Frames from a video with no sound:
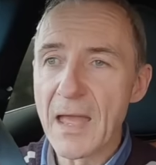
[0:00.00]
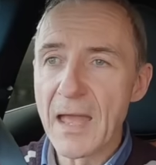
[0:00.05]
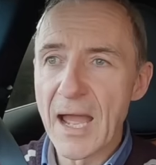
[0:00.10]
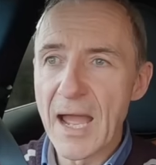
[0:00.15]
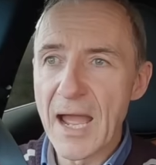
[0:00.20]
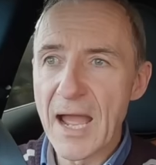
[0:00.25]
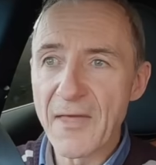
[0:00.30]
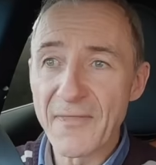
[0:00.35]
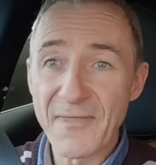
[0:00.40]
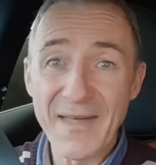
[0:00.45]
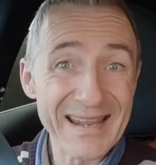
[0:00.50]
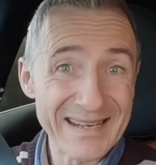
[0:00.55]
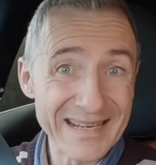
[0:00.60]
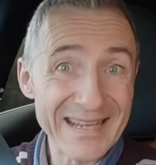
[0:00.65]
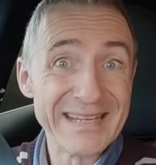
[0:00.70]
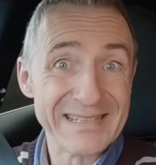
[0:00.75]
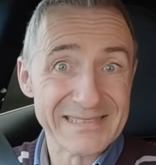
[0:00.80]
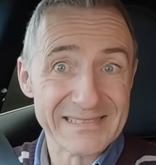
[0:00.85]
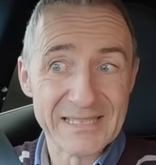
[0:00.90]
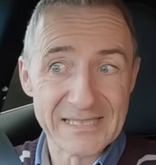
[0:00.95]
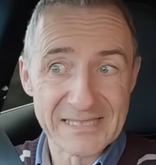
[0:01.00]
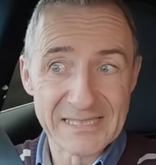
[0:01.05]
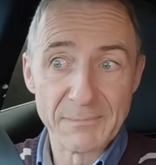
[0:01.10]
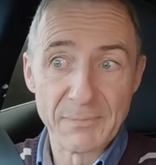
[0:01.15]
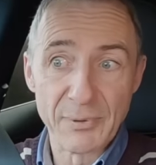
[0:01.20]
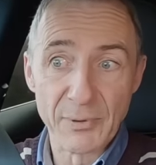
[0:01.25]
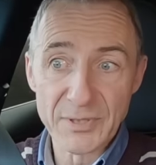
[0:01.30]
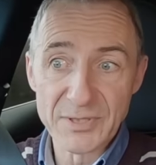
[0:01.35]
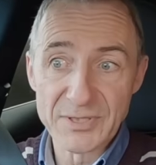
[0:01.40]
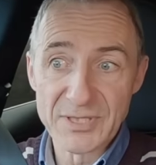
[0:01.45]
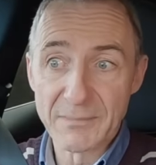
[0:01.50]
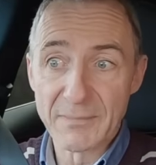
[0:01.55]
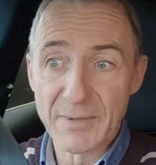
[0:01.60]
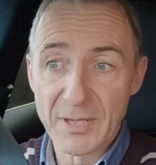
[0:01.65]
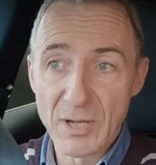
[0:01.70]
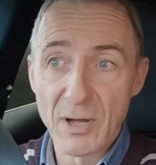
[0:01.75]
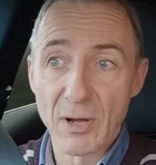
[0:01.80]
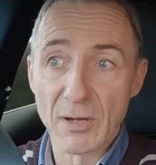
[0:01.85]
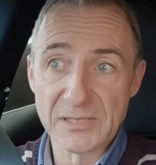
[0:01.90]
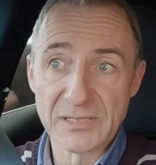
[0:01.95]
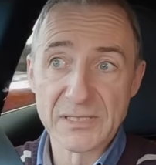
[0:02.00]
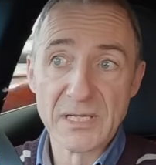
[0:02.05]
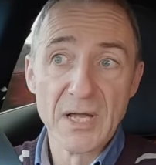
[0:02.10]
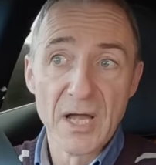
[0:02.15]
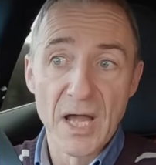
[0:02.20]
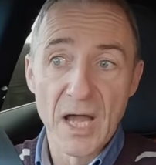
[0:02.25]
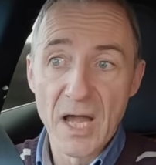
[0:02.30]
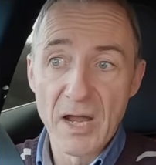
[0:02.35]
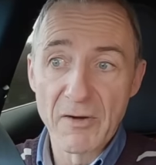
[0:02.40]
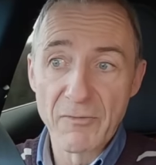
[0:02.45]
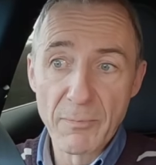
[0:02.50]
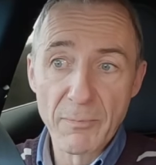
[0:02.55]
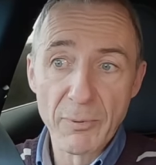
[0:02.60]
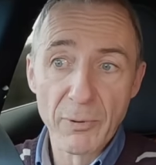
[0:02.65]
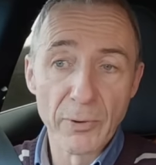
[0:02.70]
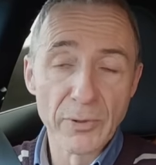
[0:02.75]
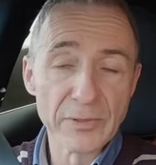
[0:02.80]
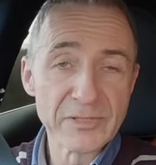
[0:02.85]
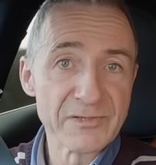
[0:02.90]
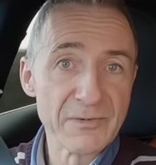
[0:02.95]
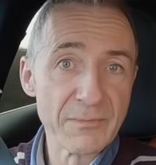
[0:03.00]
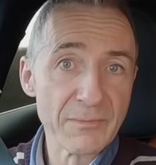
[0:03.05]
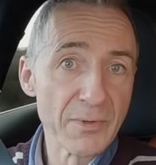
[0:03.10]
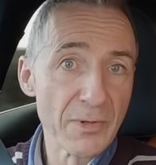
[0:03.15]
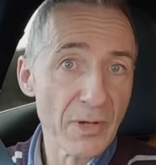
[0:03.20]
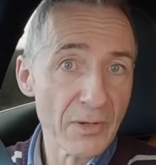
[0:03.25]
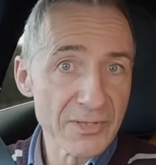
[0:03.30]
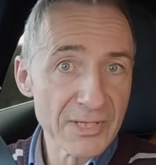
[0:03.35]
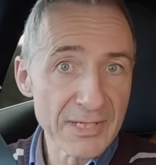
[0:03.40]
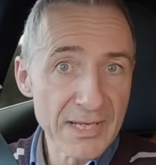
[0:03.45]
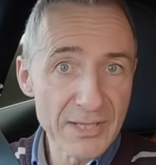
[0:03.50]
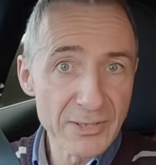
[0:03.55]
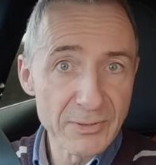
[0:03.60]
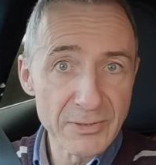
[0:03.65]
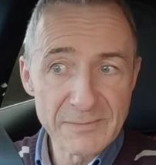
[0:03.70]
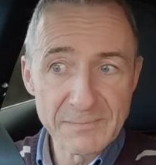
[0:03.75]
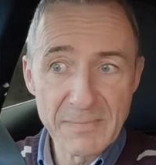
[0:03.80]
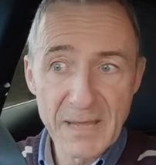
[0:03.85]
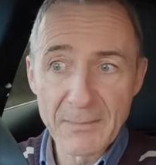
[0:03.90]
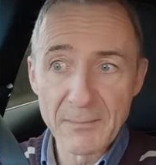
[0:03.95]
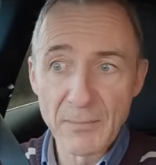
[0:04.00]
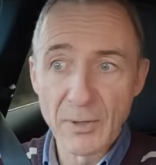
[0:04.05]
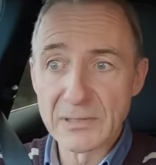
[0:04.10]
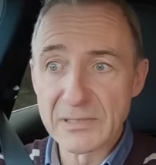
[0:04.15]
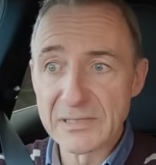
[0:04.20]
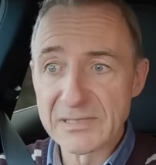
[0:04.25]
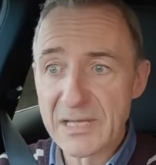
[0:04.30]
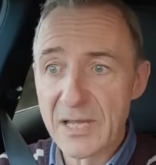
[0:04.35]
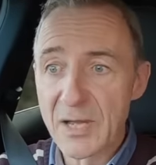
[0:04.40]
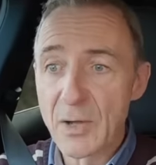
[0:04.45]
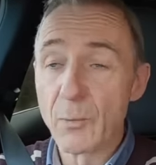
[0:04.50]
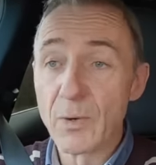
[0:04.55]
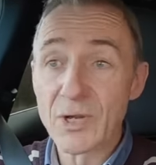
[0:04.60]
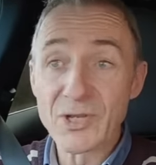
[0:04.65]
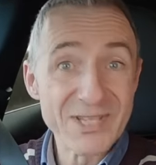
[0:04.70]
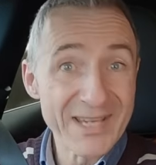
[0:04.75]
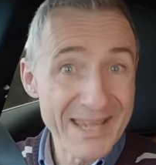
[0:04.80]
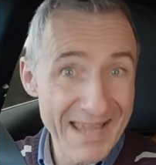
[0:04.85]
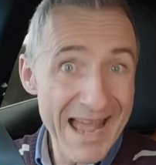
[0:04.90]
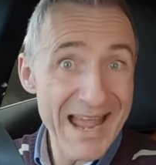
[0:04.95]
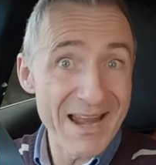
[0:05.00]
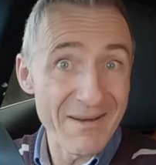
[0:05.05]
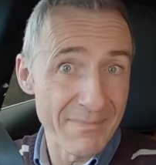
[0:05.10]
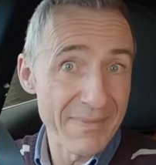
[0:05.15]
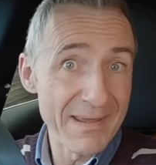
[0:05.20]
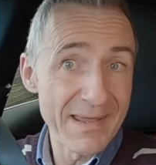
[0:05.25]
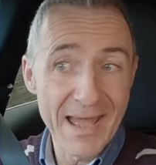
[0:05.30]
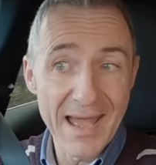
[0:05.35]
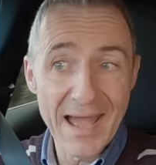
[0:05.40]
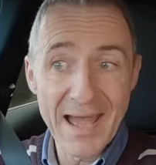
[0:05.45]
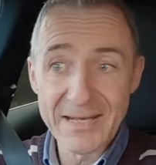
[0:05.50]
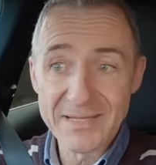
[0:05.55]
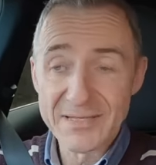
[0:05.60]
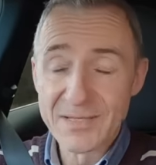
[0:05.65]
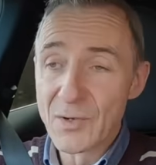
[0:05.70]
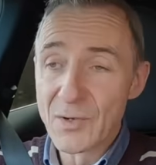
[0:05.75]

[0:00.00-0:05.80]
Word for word: That is disappointing because reports from Continental spec models, which can be had